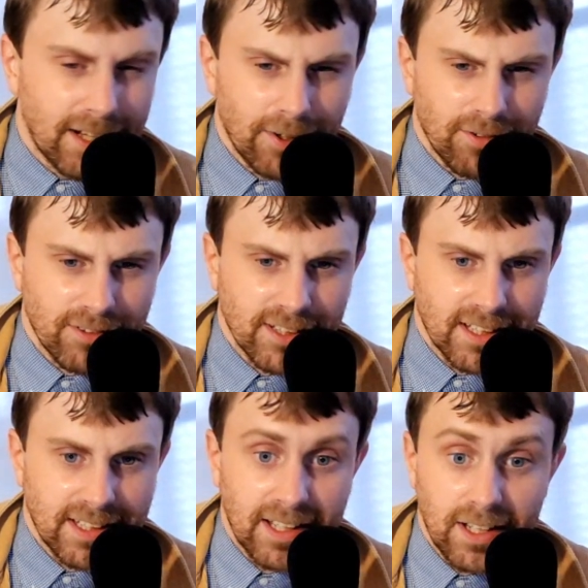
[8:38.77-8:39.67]
I don't
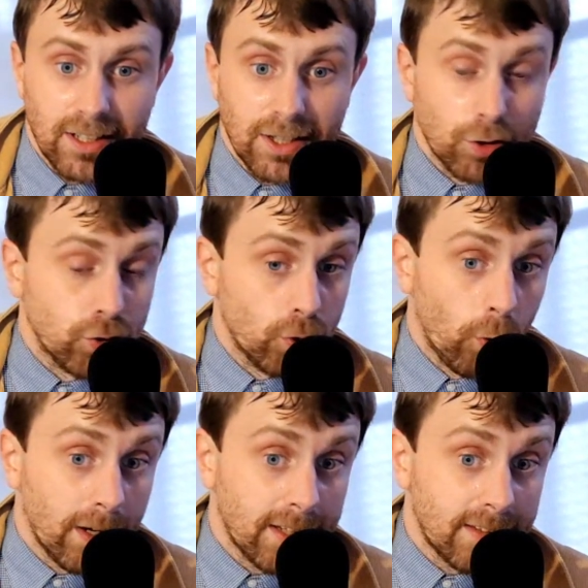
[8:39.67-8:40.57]
really
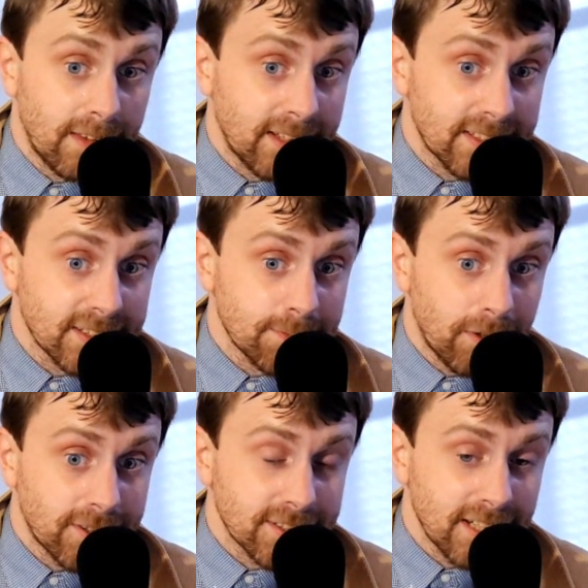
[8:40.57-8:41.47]
enjoy things as
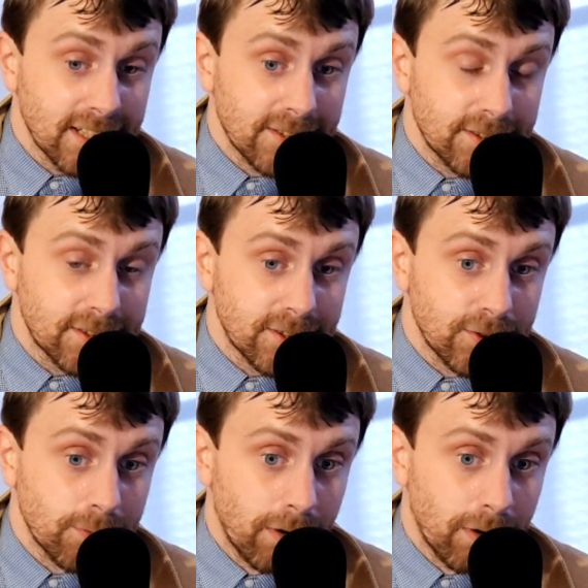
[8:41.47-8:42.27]
much as I used to,